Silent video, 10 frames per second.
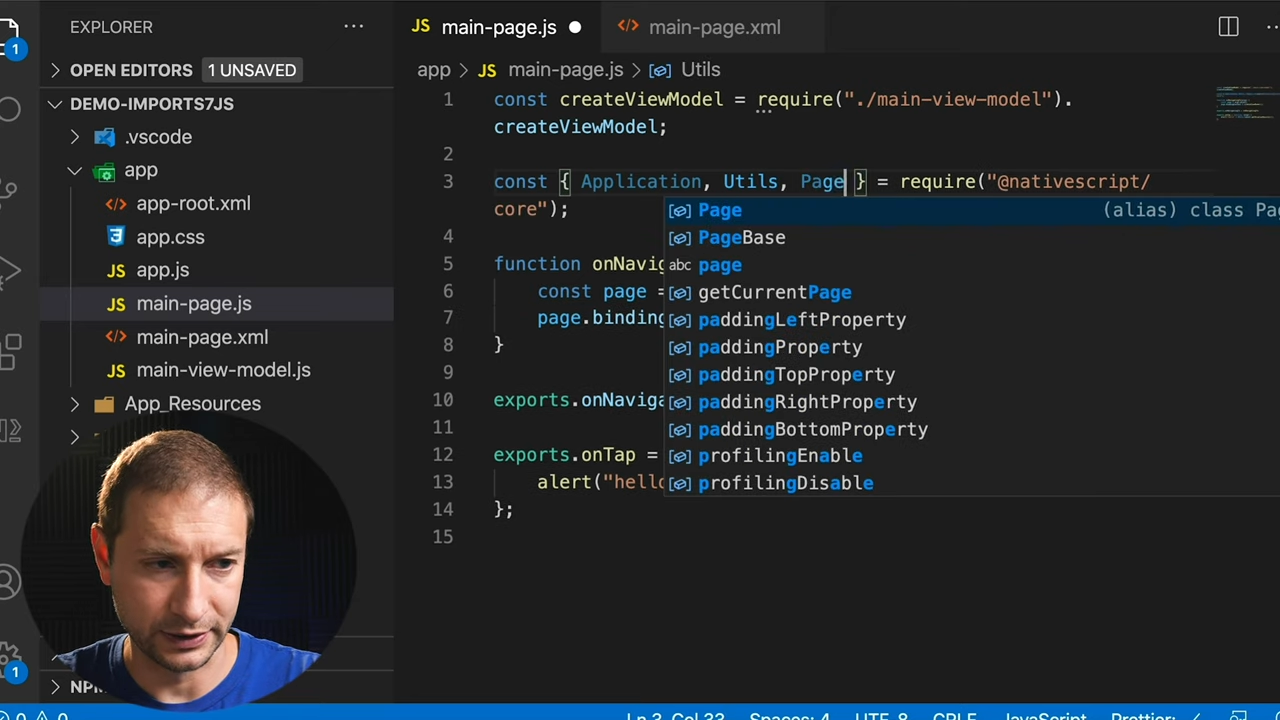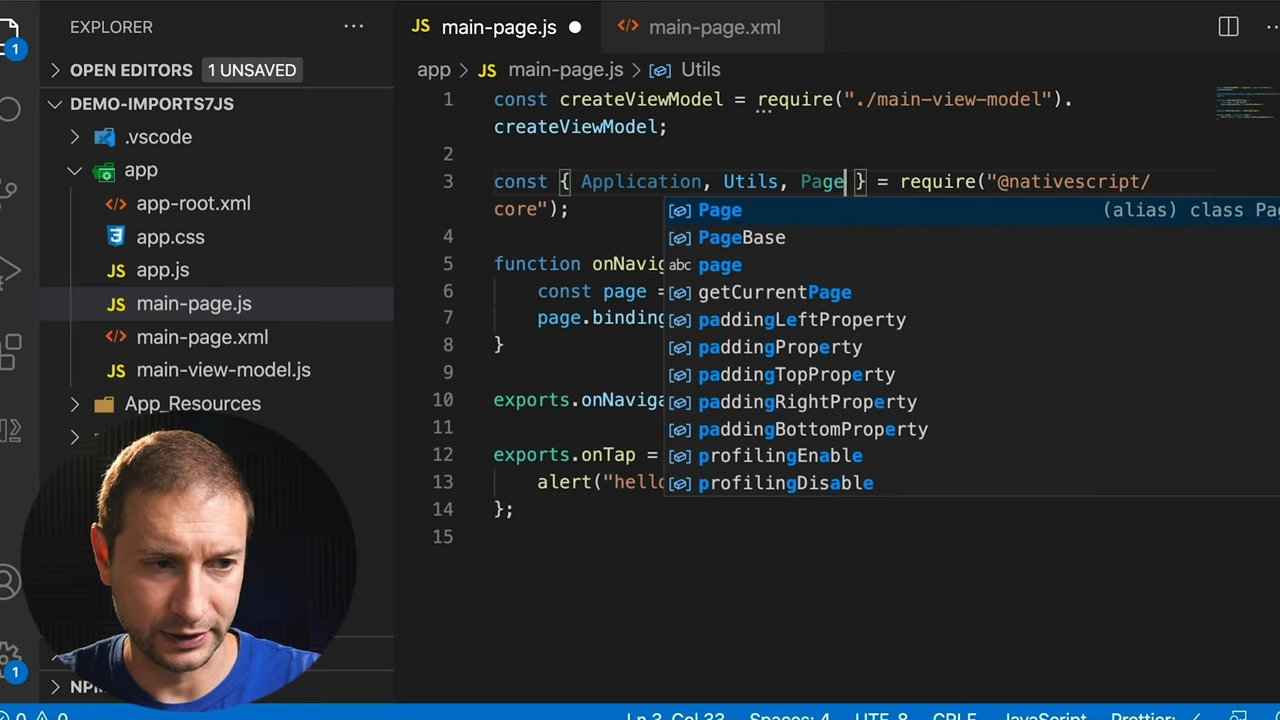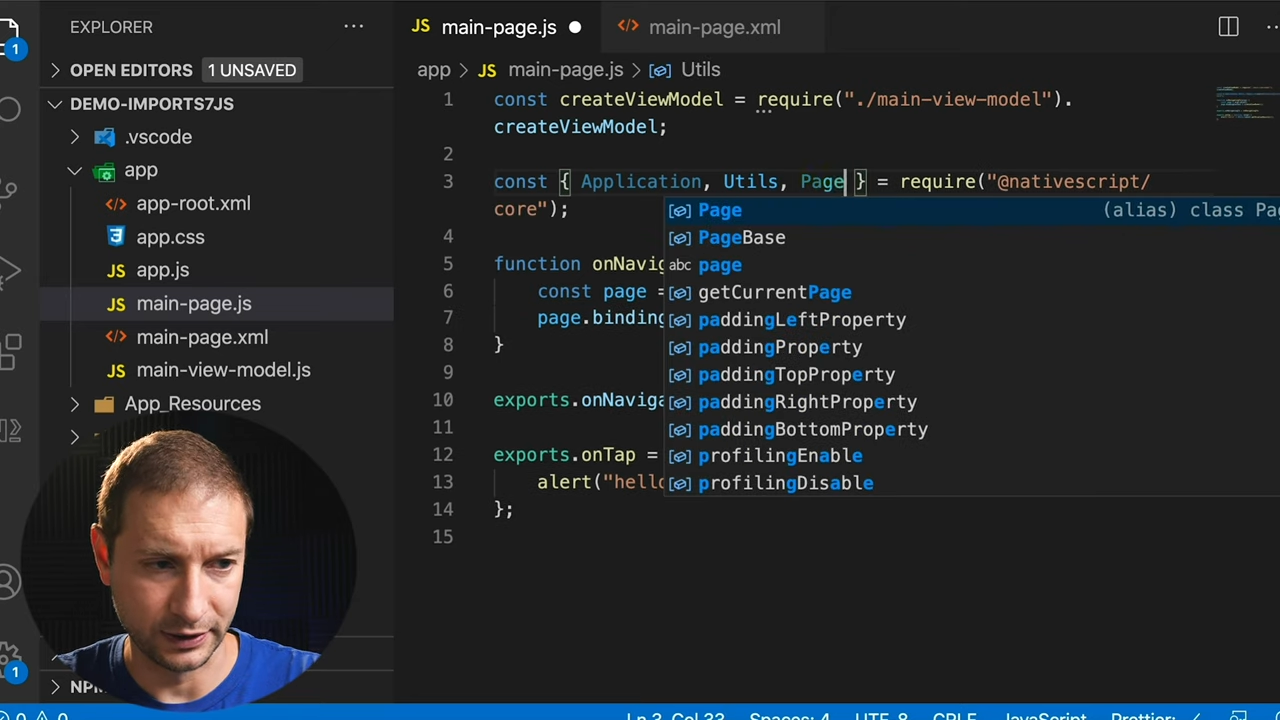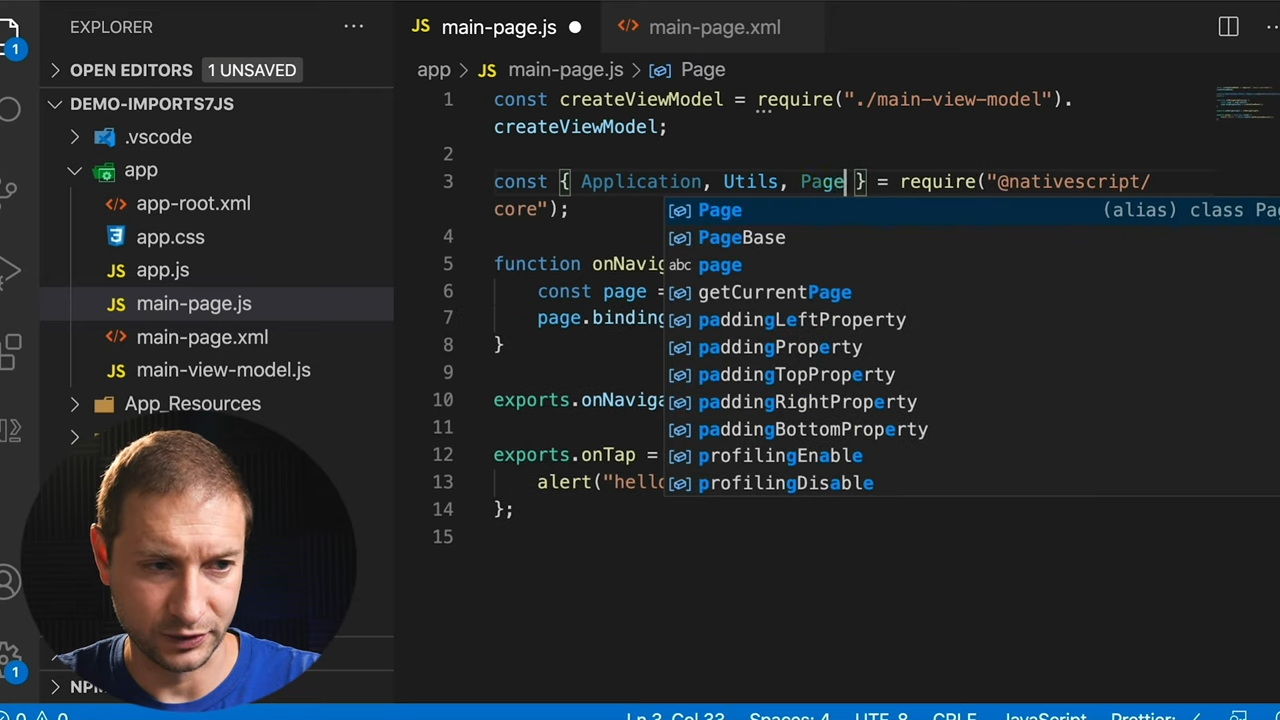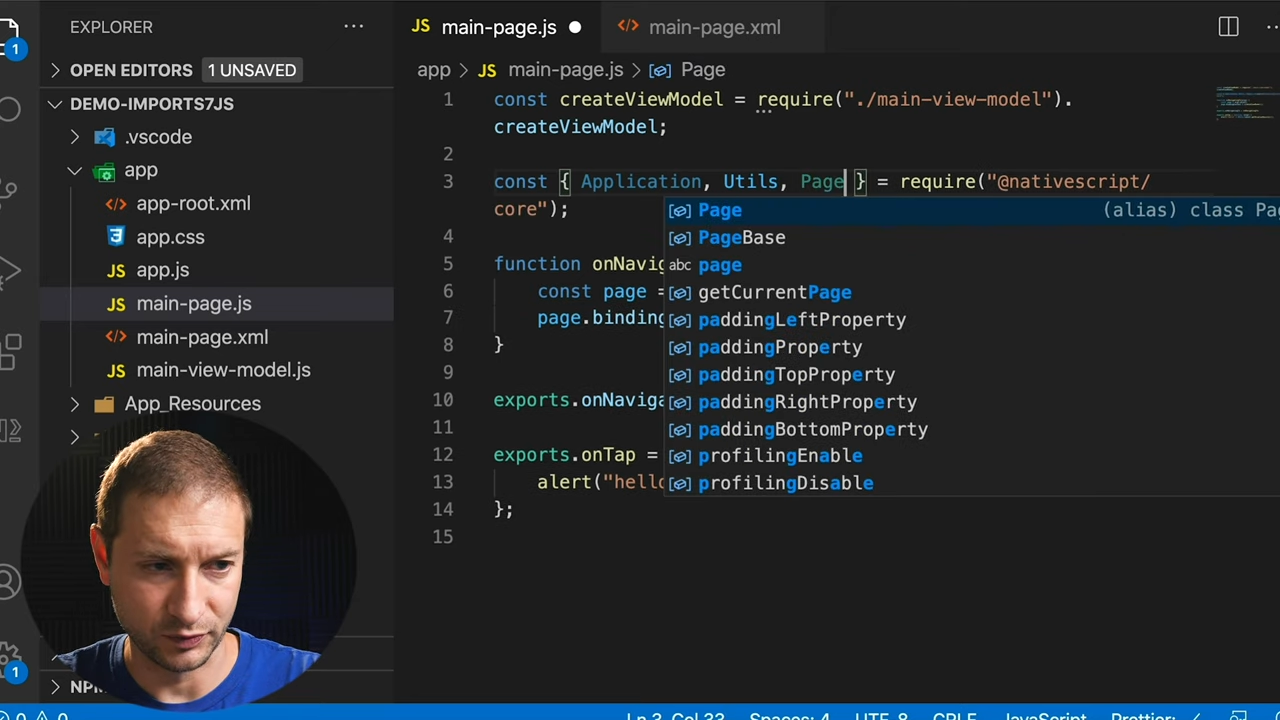
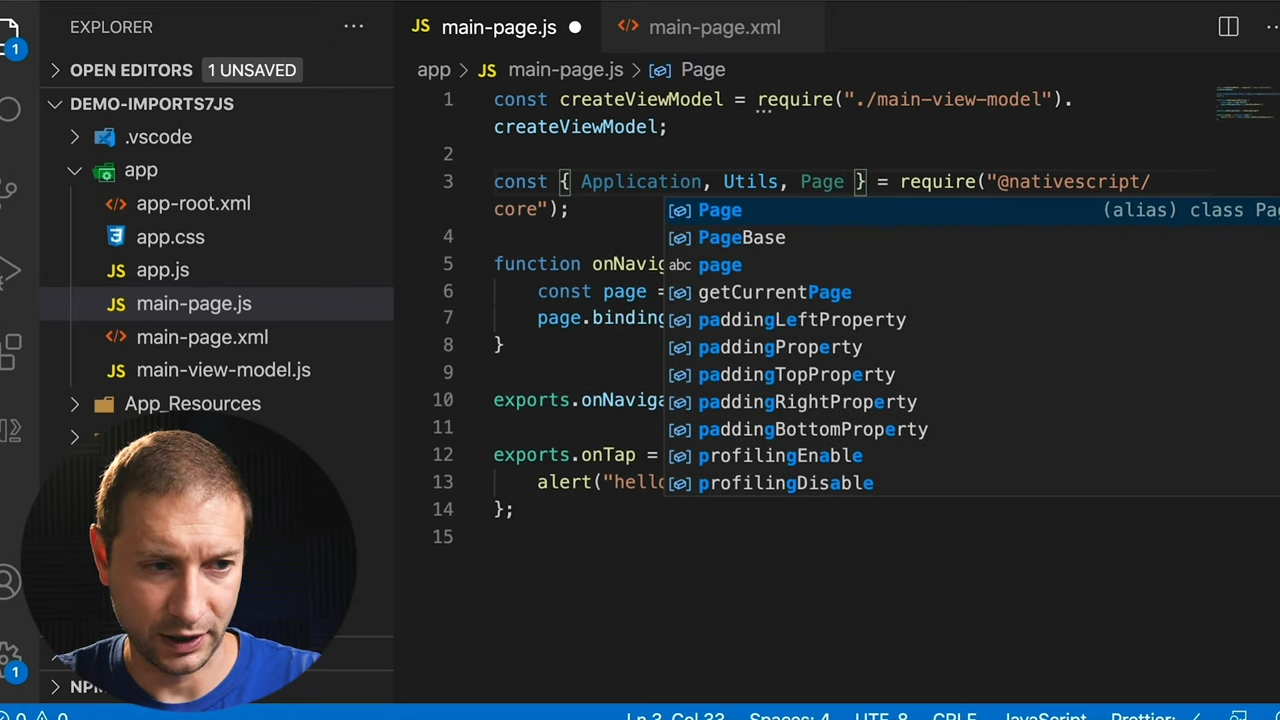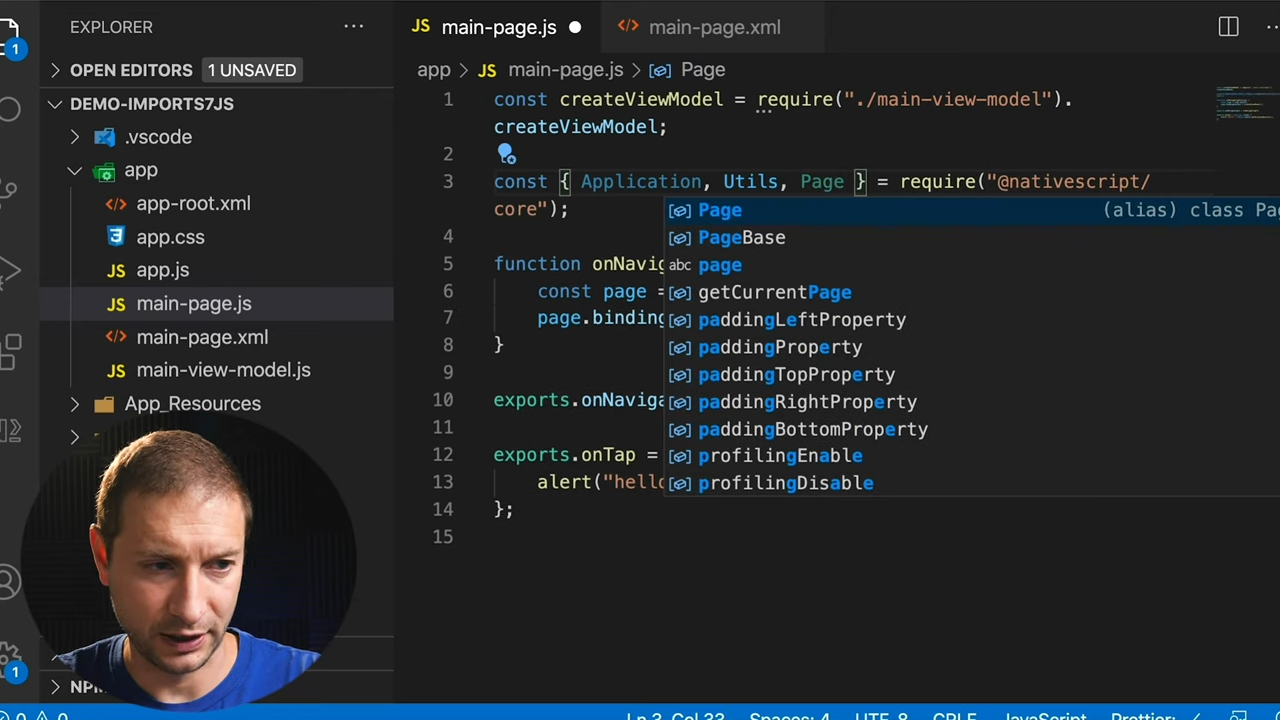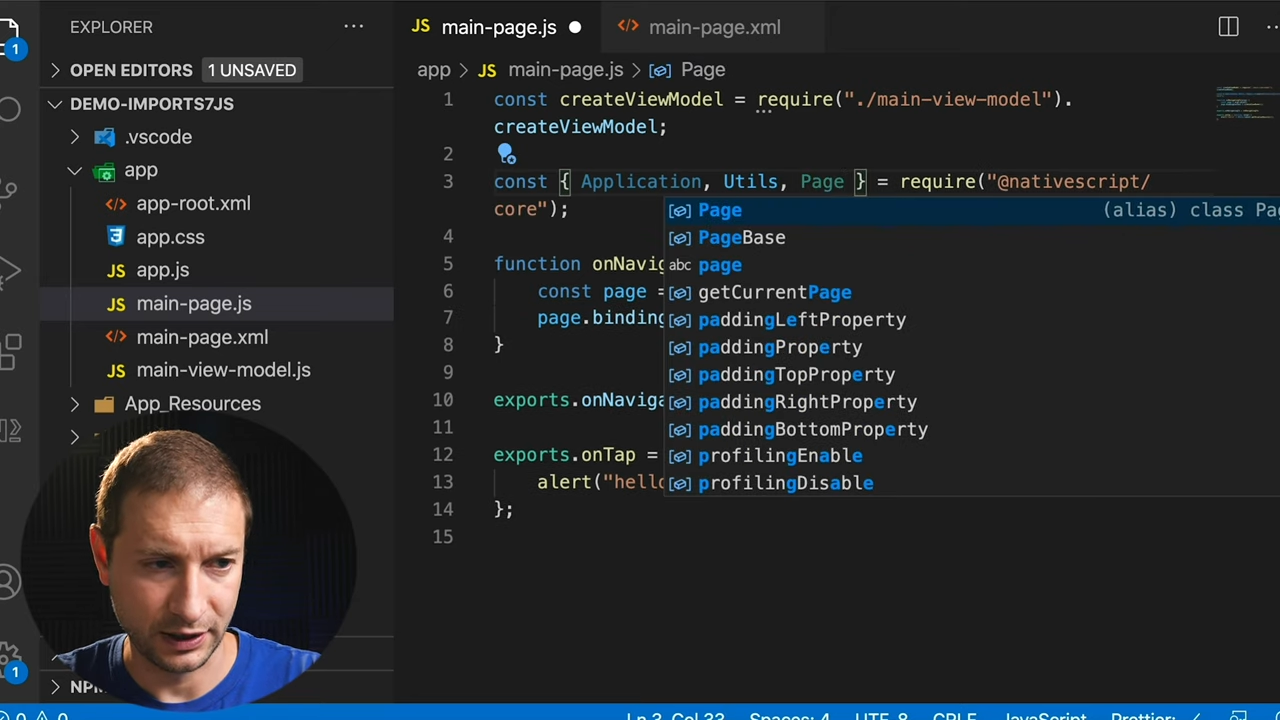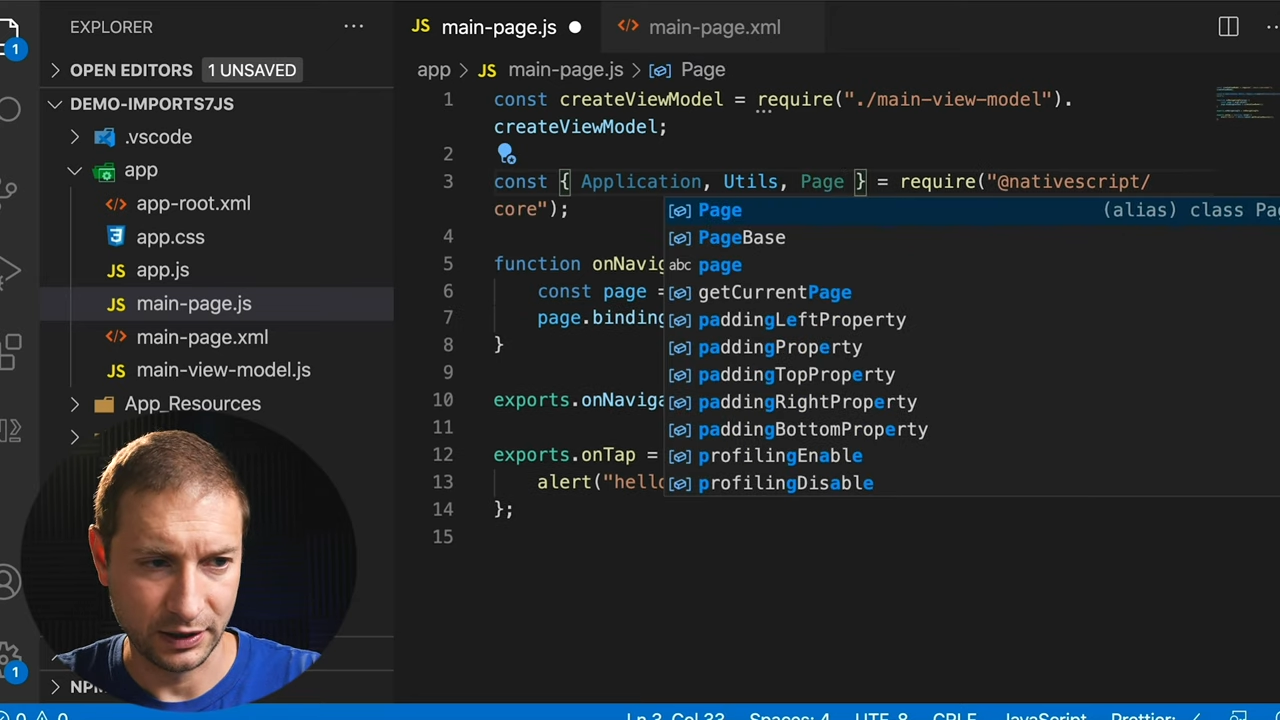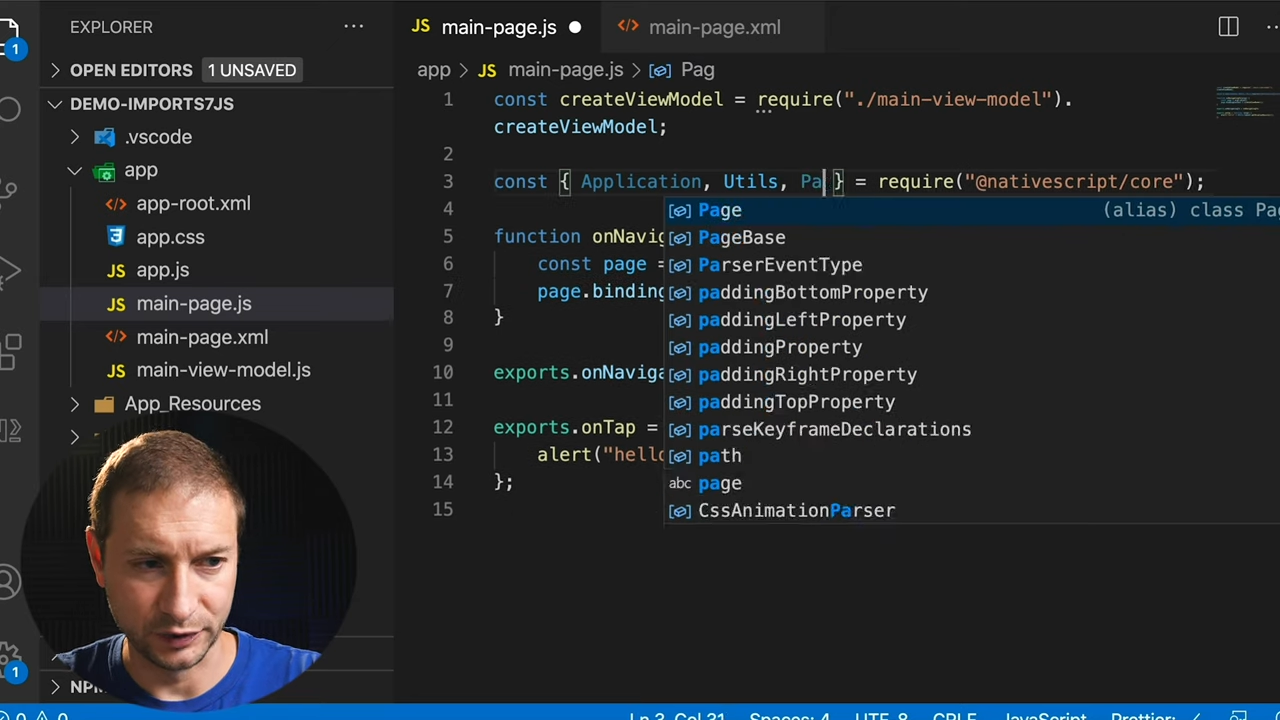here as well.